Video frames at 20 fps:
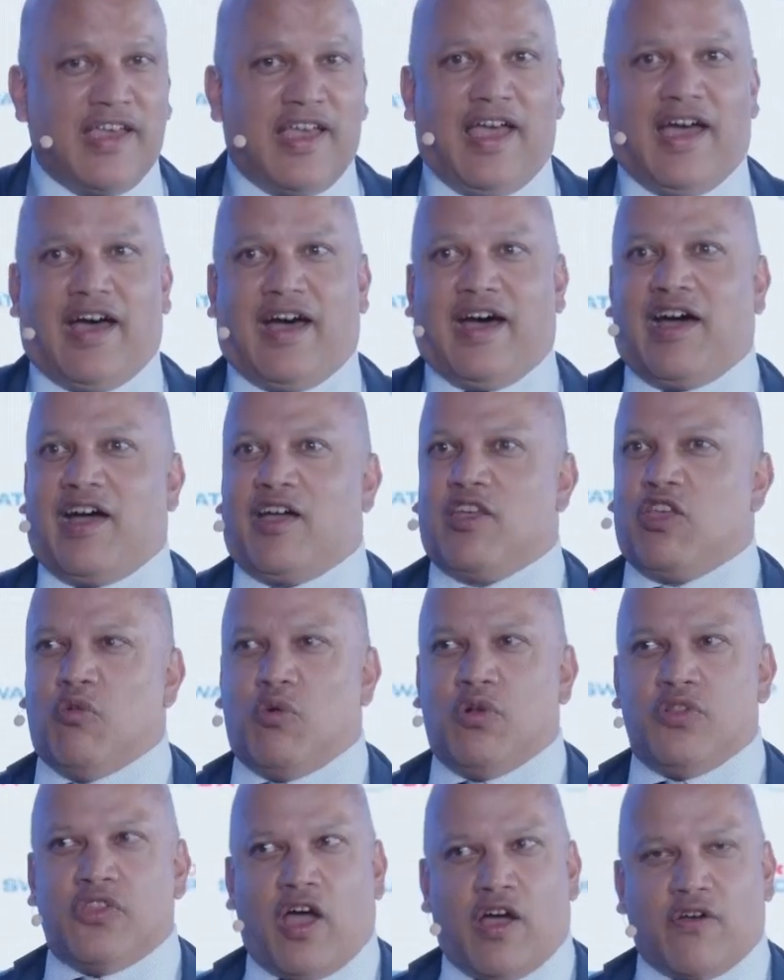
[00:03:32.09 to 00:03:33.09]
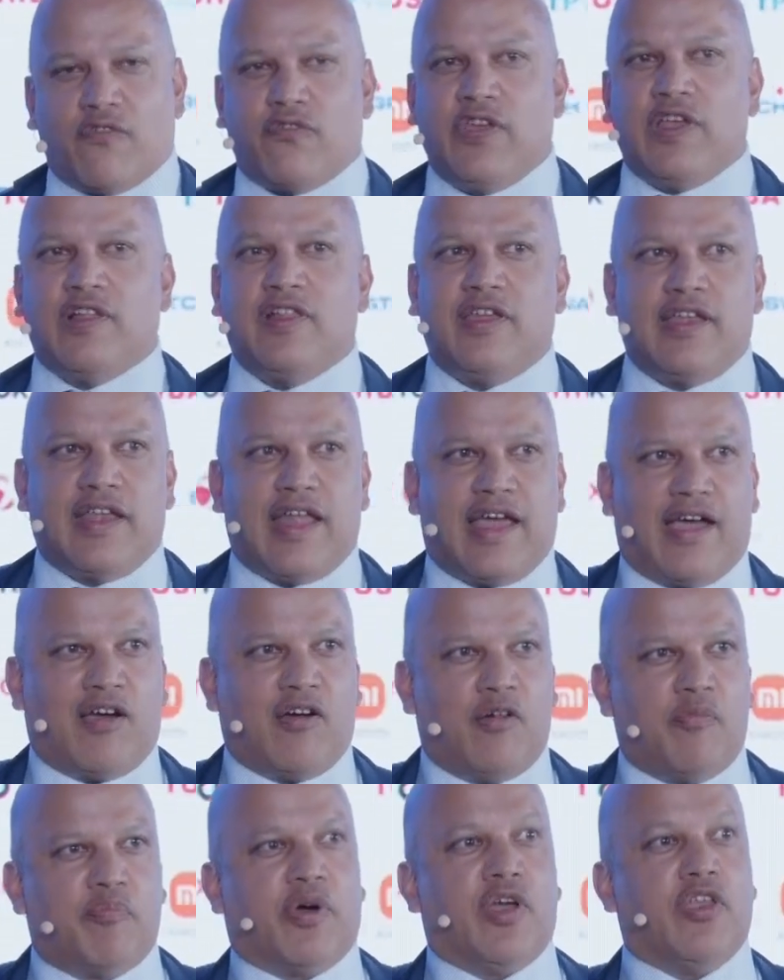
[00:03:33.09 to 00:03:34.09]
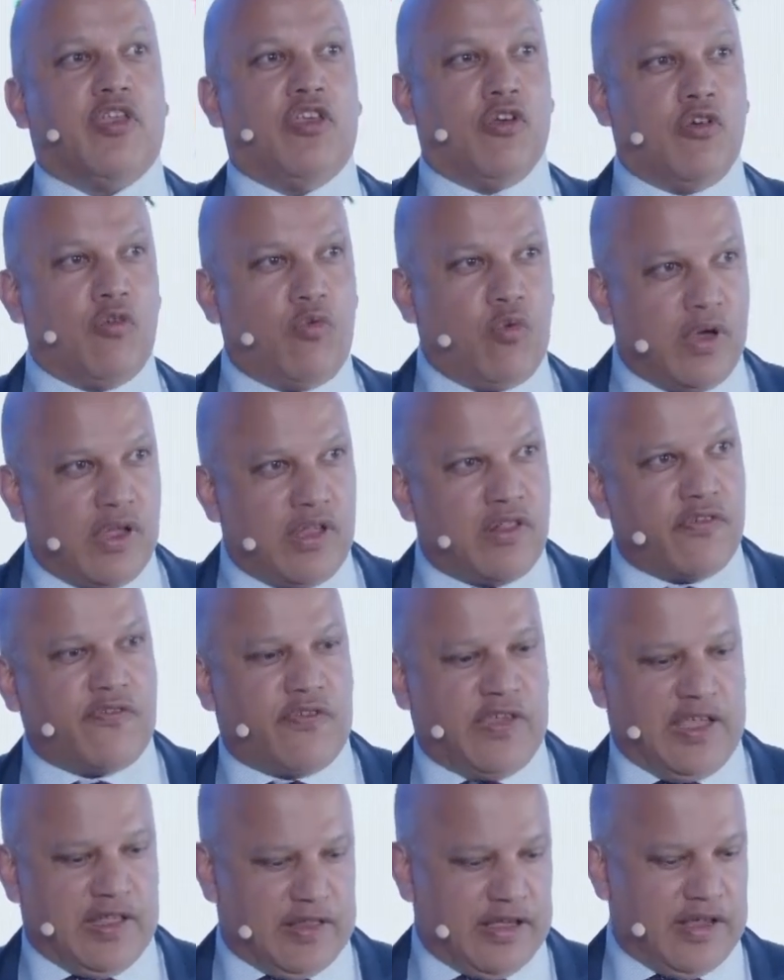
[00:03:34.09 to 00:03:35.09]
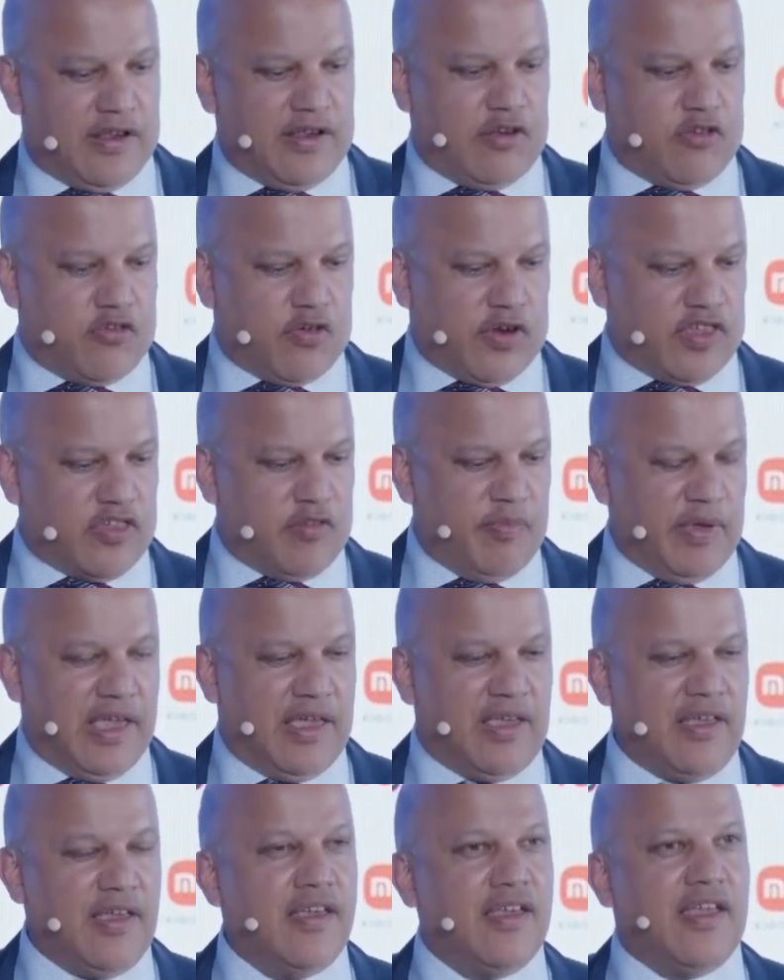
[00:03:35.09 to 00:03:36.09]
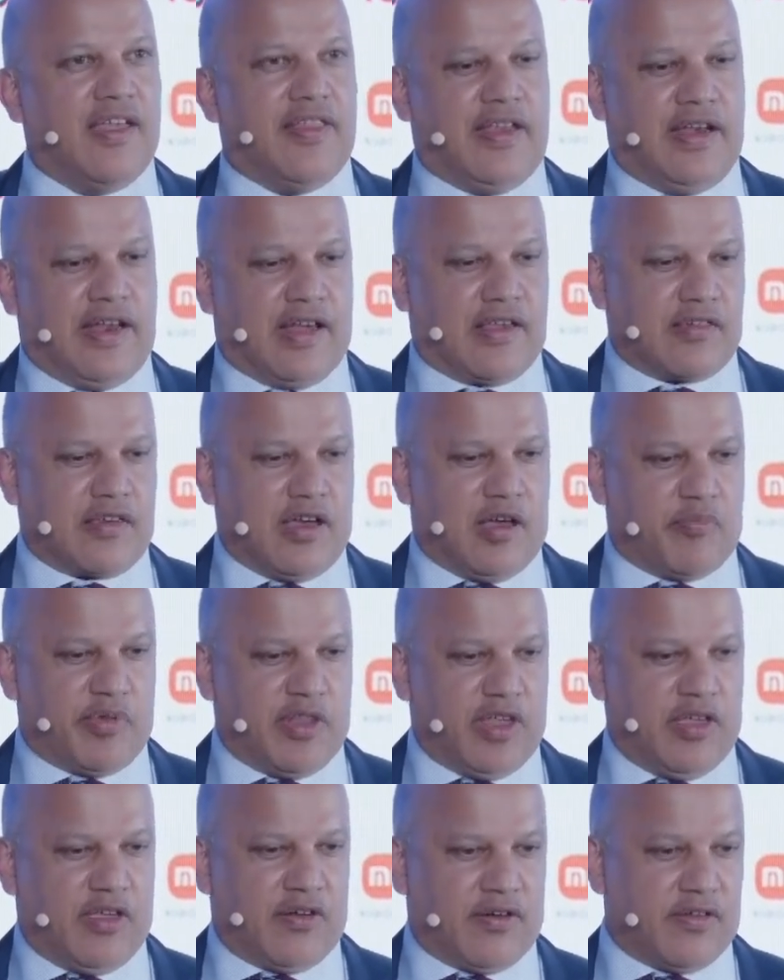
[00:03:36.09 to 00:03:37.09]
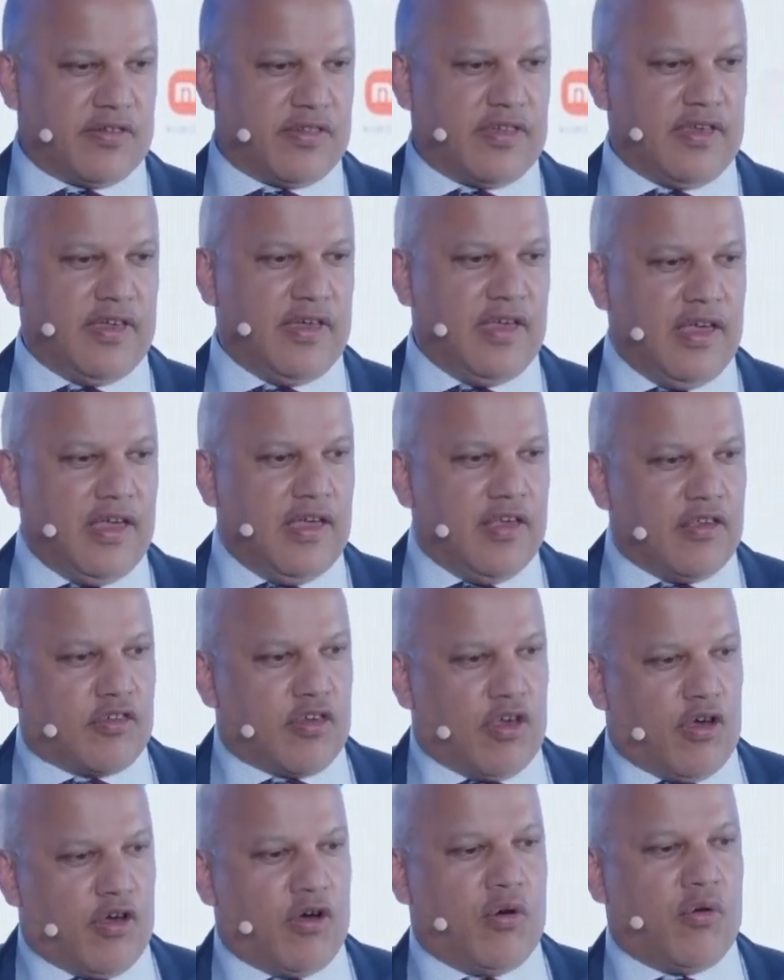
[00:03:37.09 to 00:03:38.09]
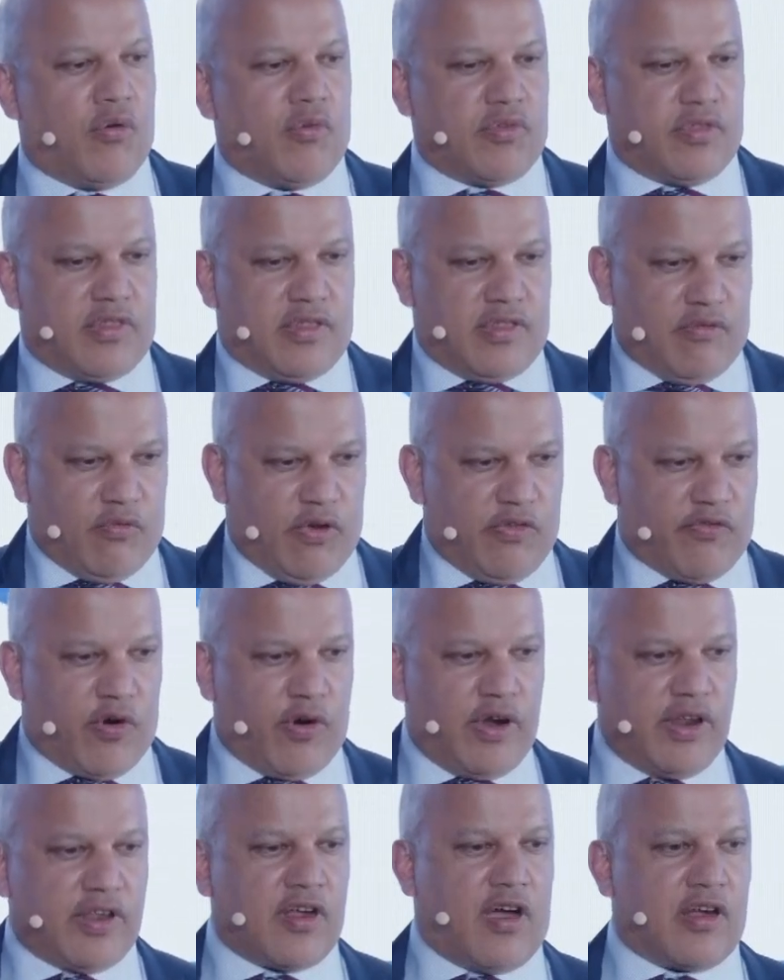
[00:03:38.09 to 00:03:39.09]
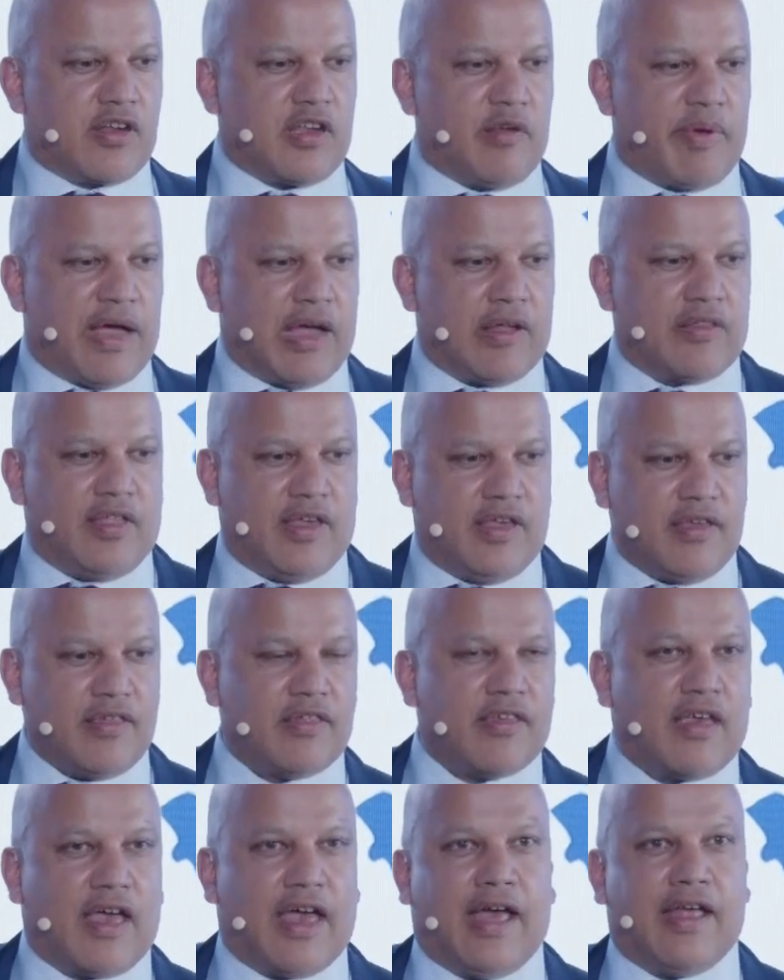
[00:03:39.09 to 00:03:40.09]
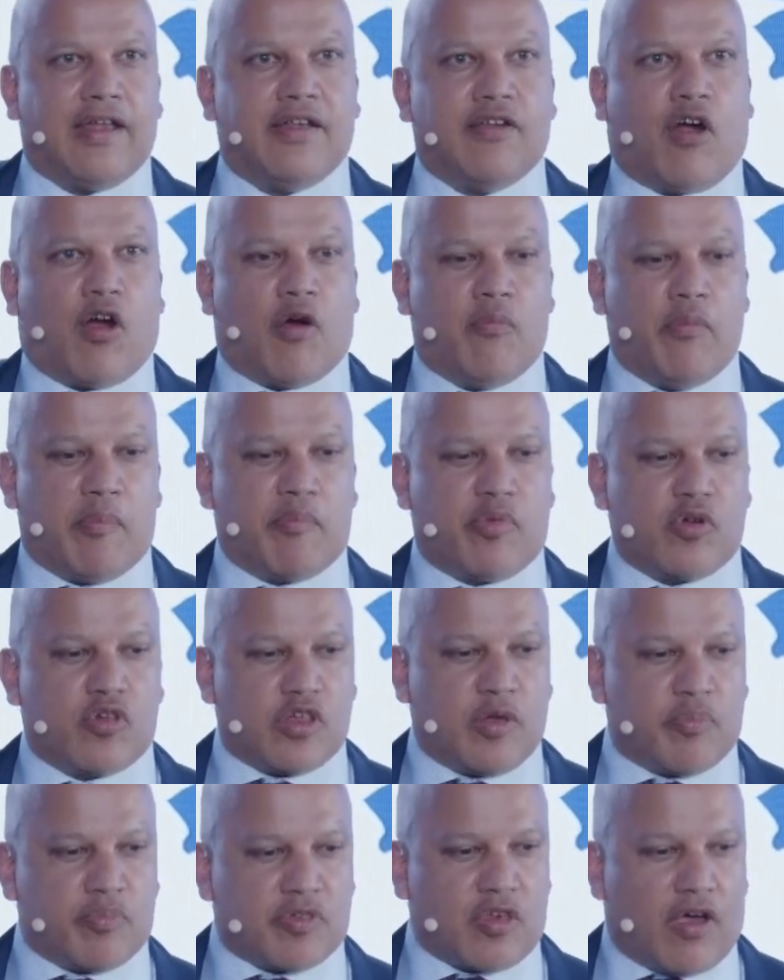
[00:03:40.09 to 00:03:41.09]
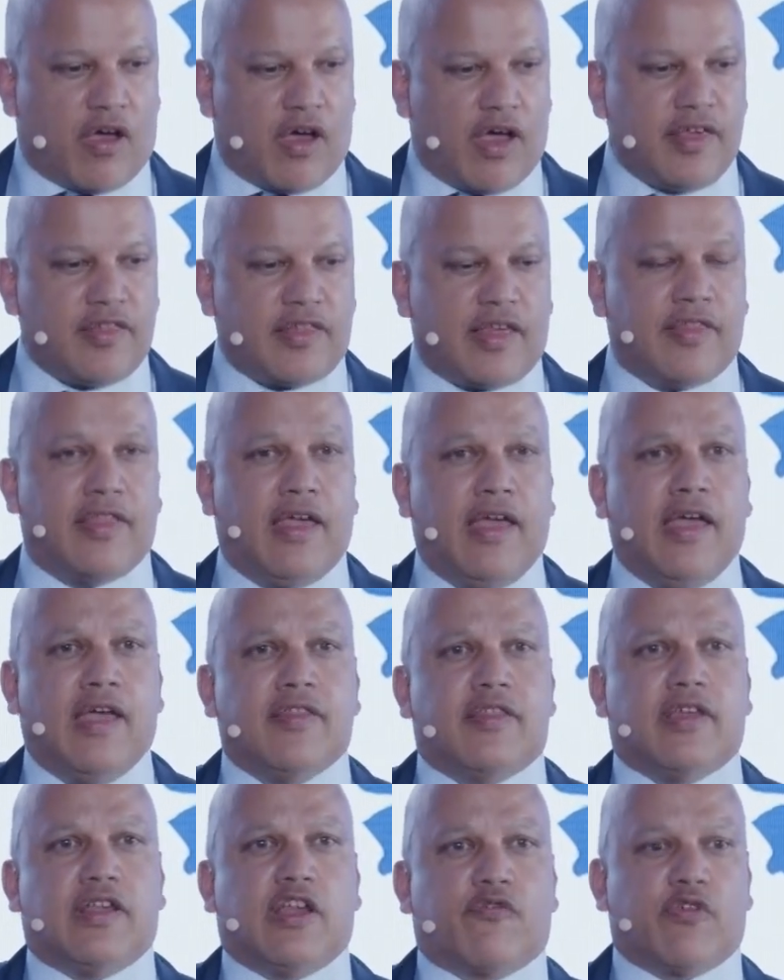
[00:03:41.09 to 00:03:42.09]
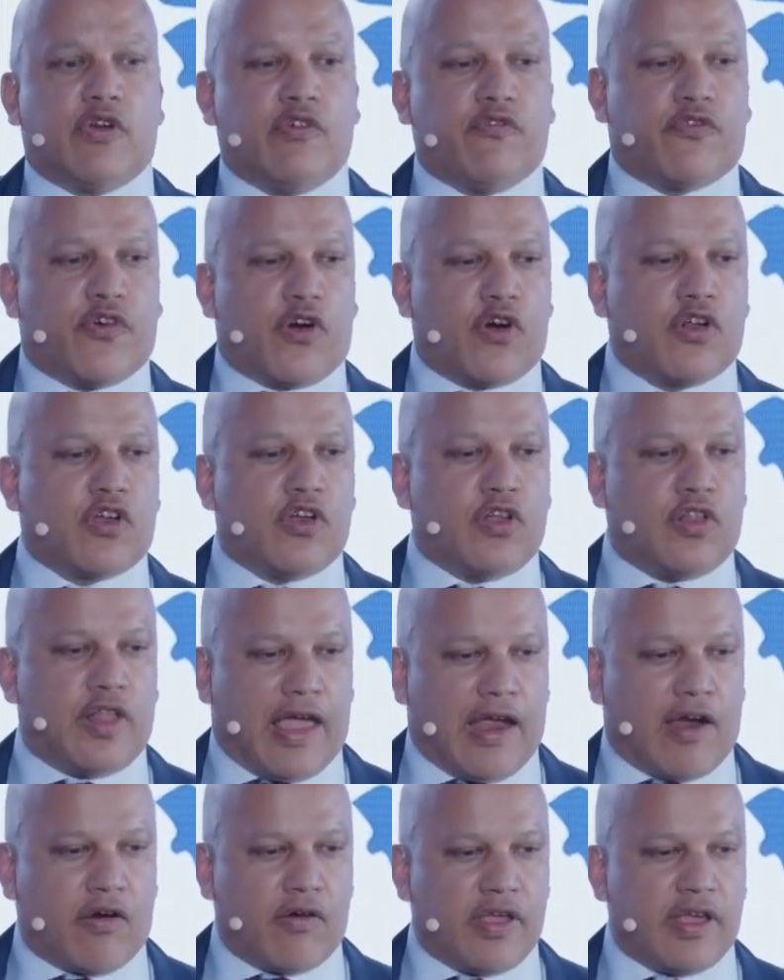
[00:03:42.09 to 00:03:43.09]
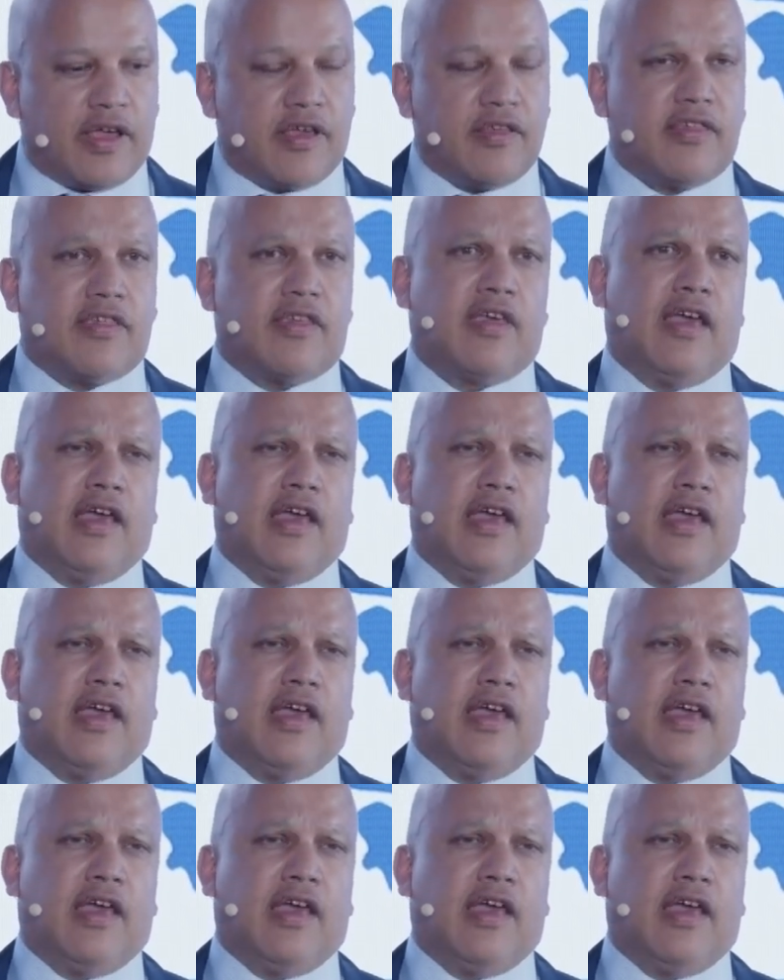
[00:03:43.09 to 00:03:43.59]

Uh, you will not feel it now, but you will feel it, trust me, in the next couple of years. So We've already talked about this and our membership size and the different vertical areas